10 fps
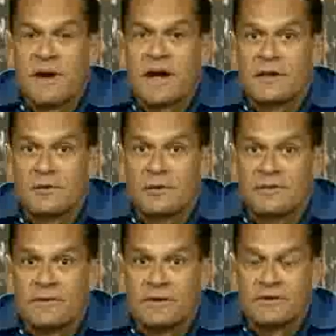a defined
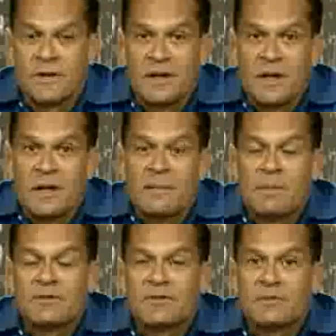universe,
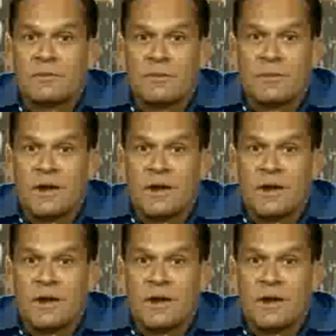but